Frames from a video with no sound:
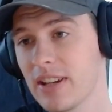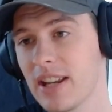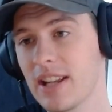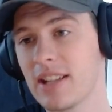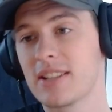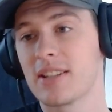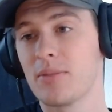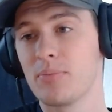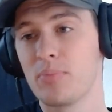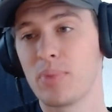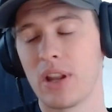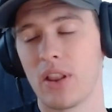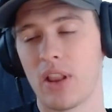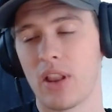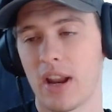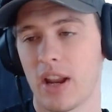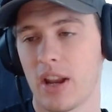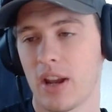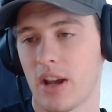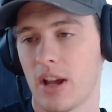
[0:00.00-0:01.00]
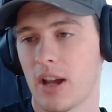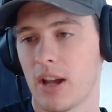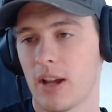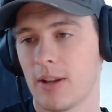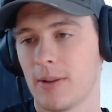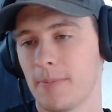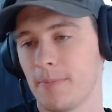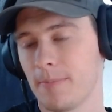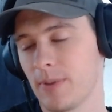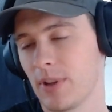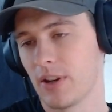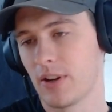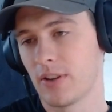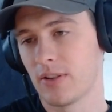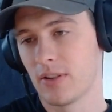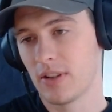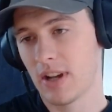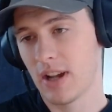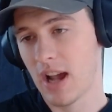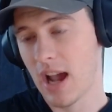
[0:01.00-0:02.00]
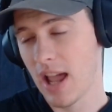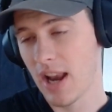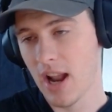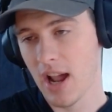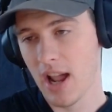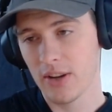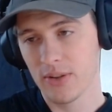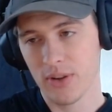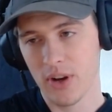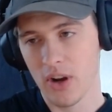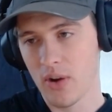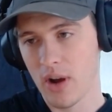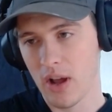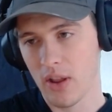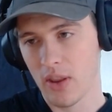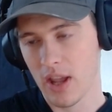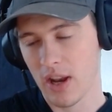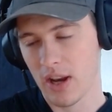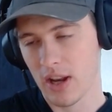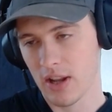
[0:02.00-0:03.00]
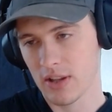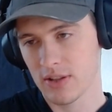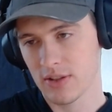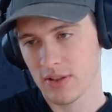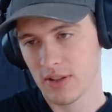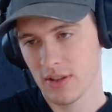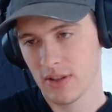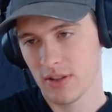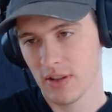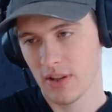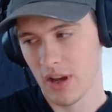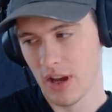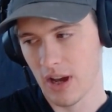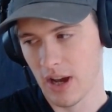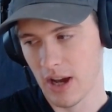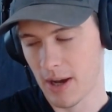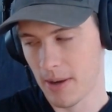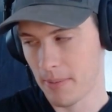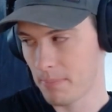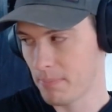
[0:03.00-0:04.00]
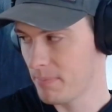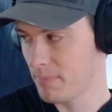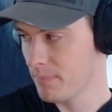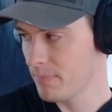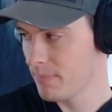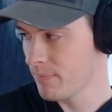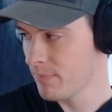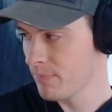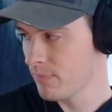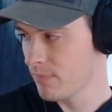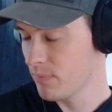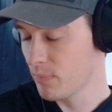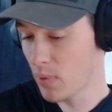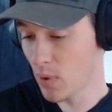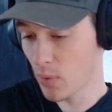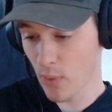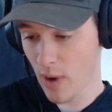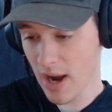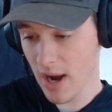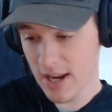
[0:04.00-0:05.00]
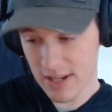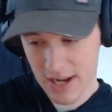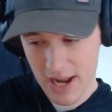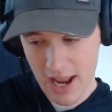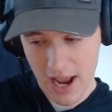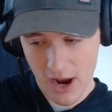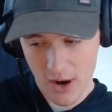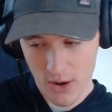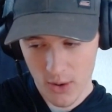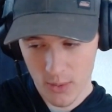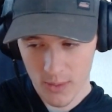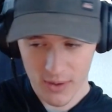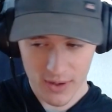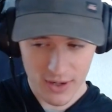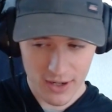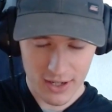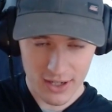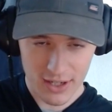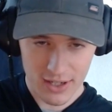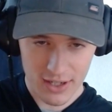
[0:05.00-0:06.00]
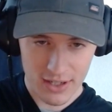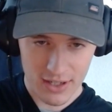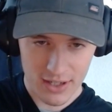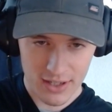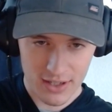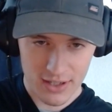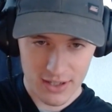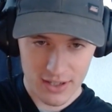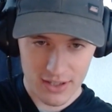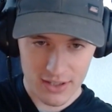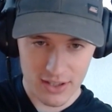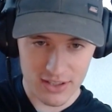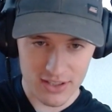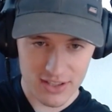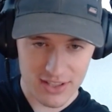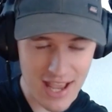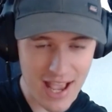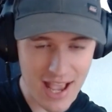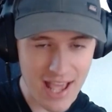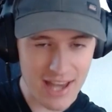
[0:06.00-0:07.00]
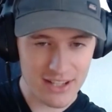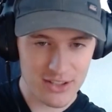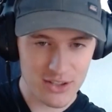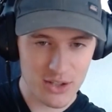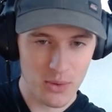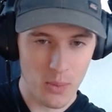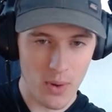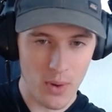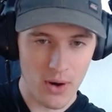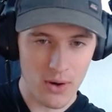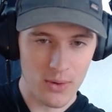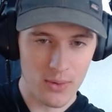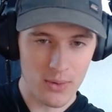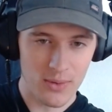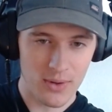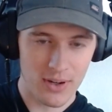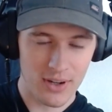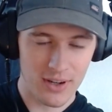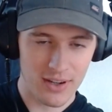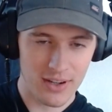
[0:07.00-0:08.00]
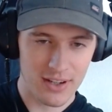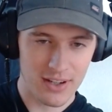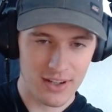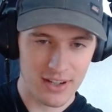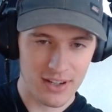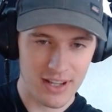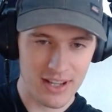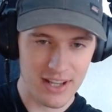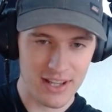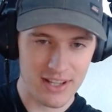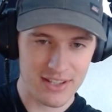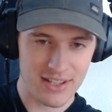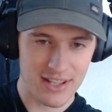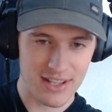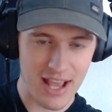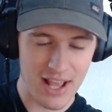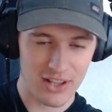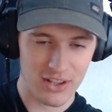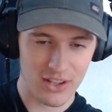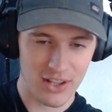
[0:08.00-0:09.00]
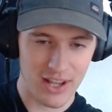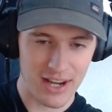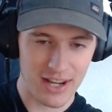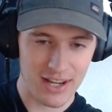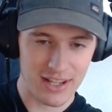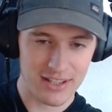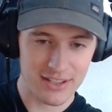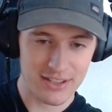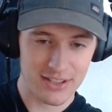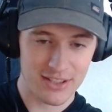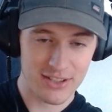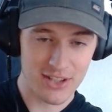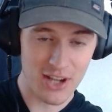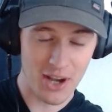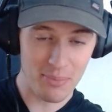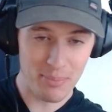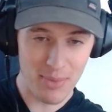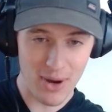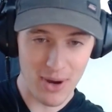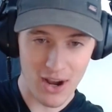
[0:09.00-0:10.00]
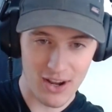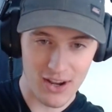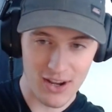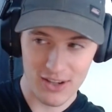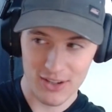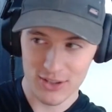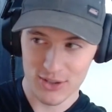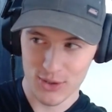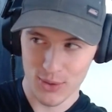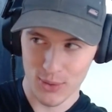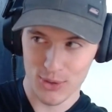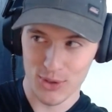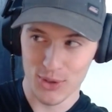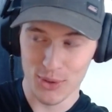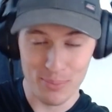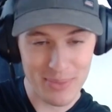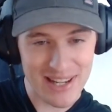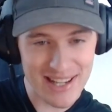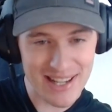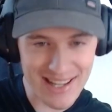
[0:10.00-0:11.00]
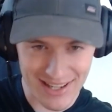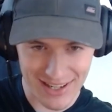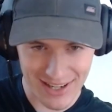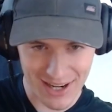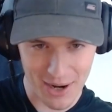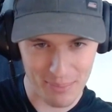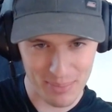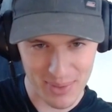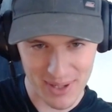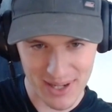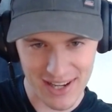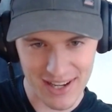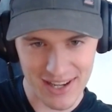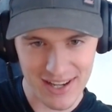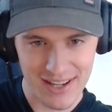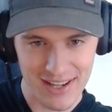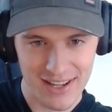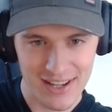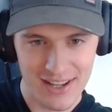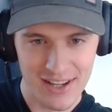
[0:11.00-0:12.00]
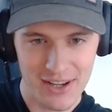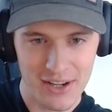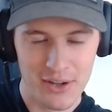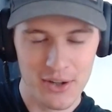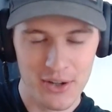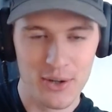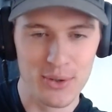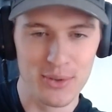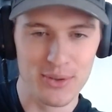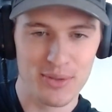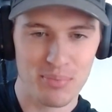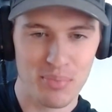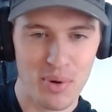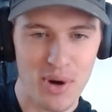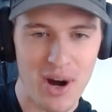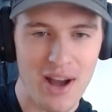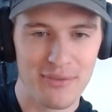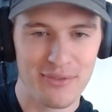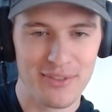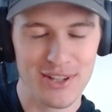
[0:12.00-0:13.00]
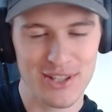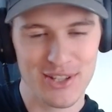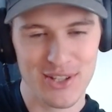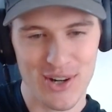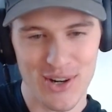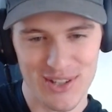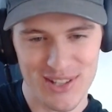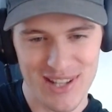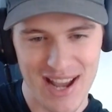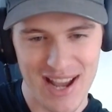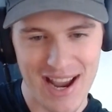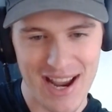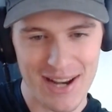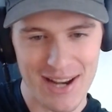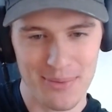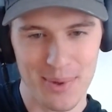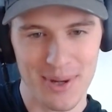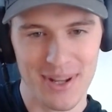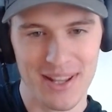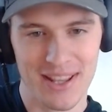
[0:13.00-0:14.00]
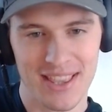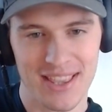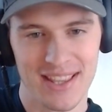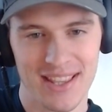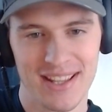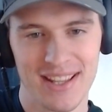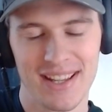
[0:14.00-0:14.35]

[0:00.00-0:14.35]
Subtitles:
needs to be like, I don't know how that is. But right now, the status quo is that like some social media company whose profits are tied with